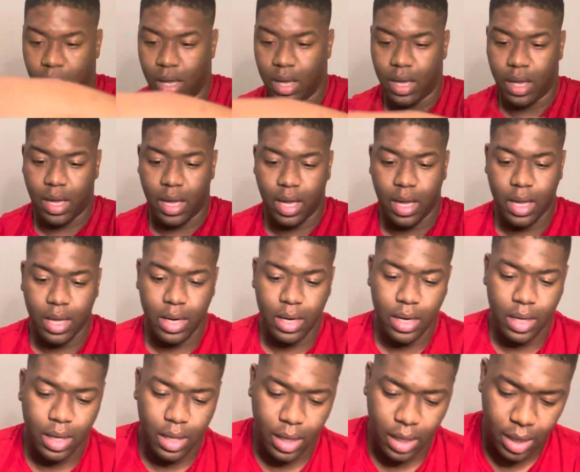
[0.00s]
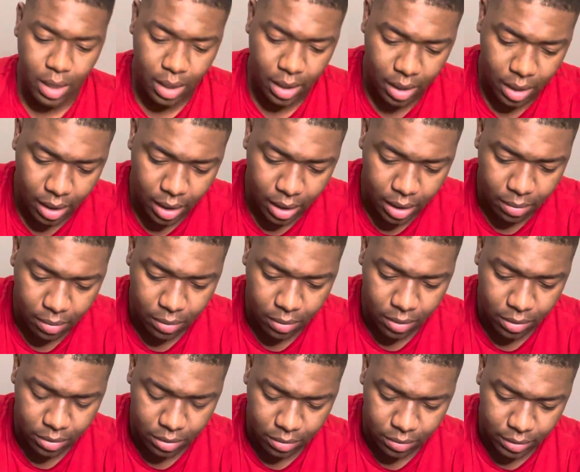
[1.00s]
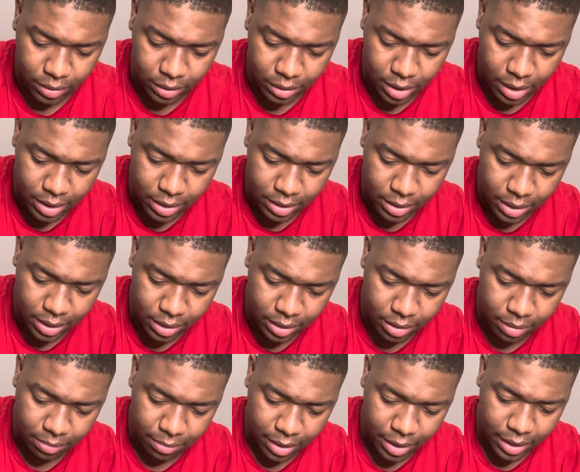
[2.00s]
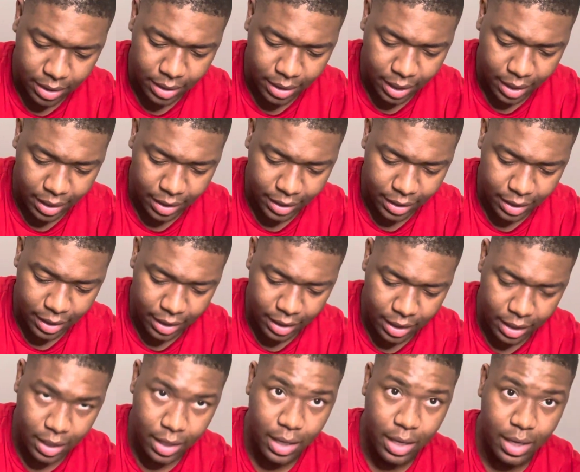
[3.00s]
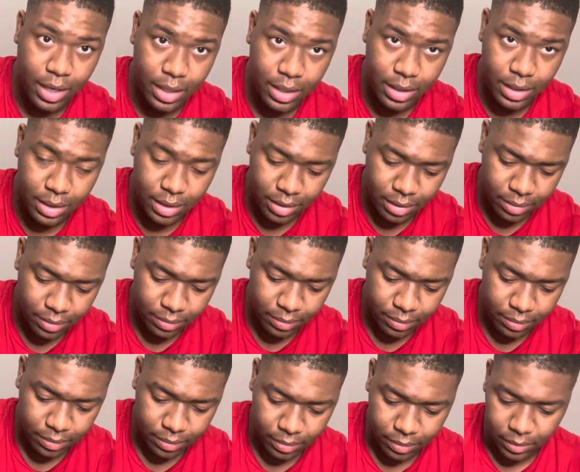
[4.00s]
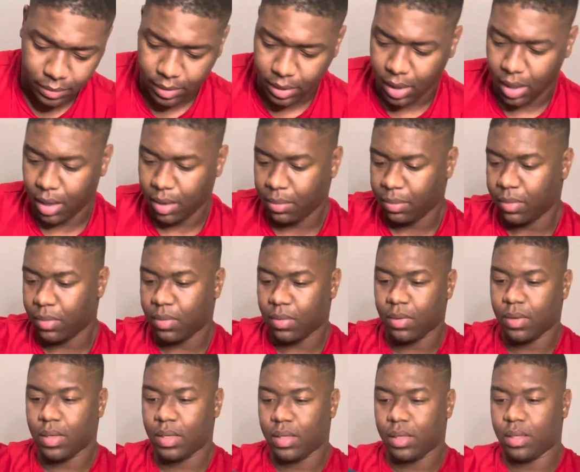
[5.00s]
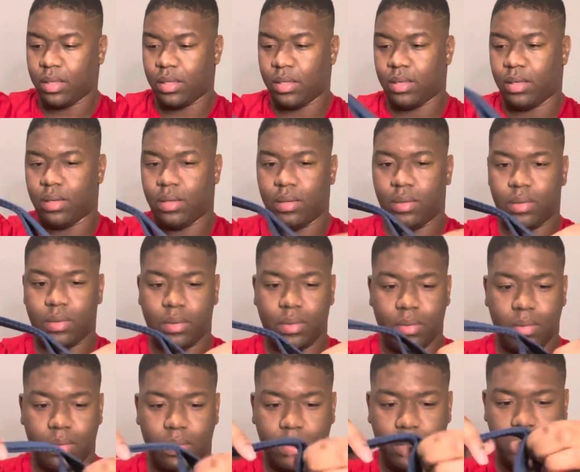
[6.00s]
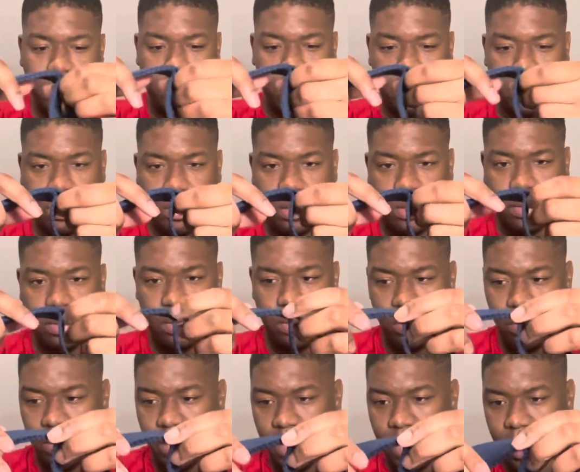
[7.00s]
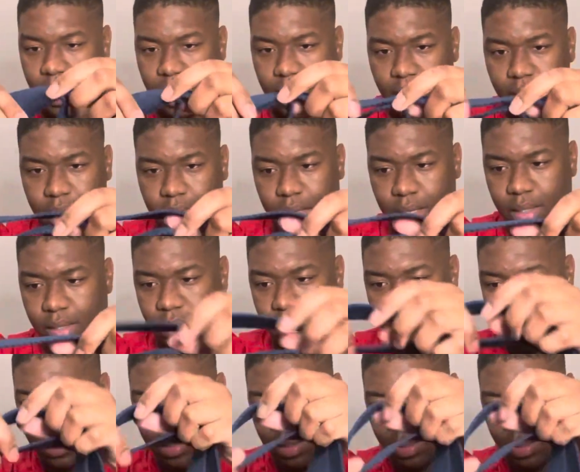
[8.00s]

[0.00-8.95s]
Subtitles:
And I am going to adjust it to my liking. And I'm going to show you guys.